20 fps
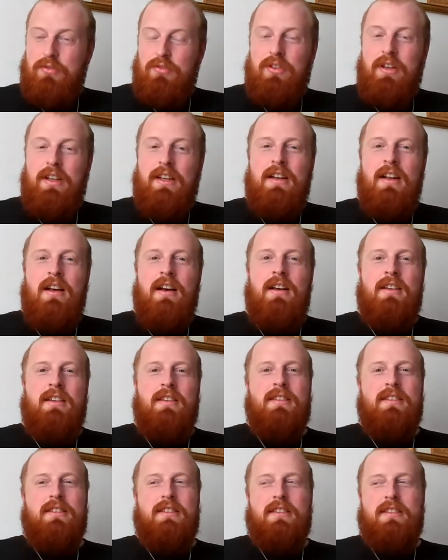
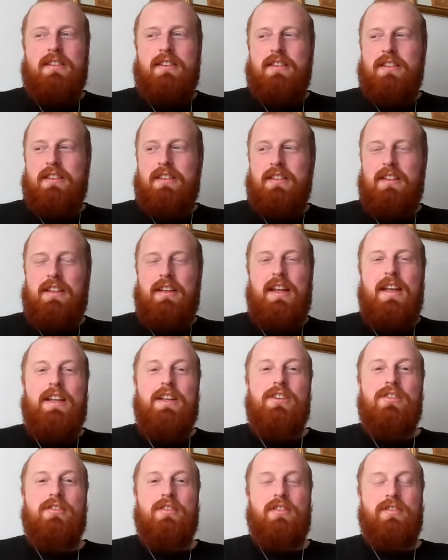realize the
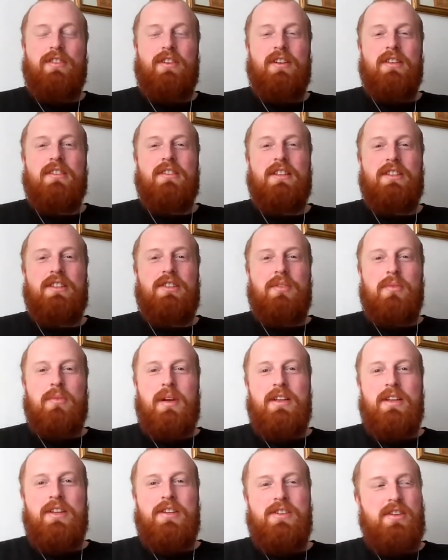nature of our
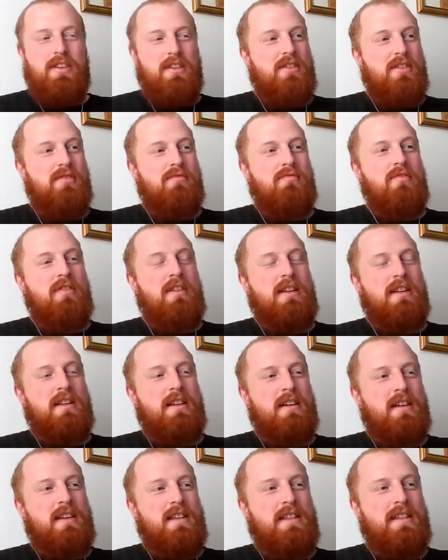situation, to
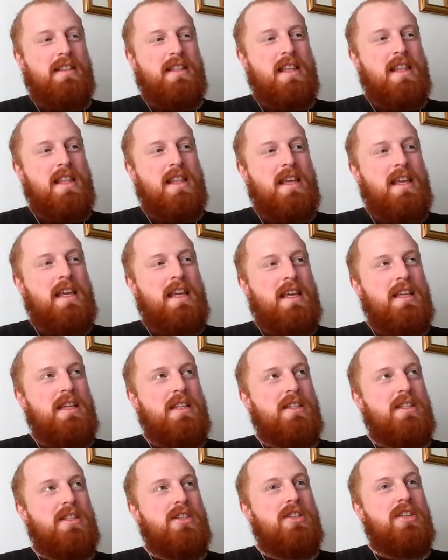realize that
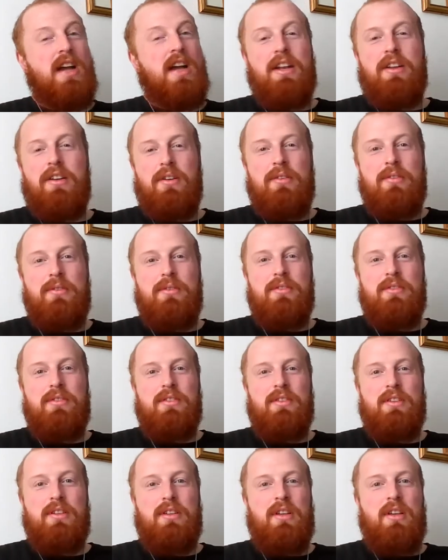these
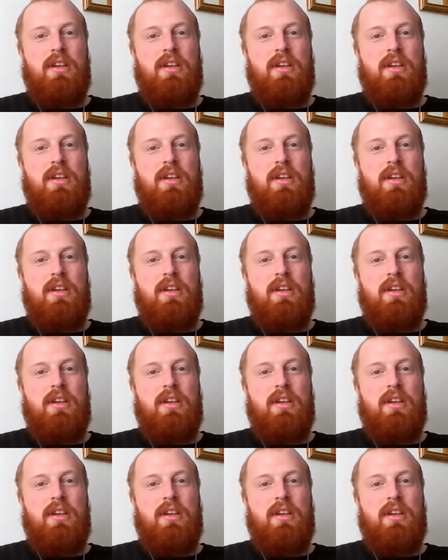shadows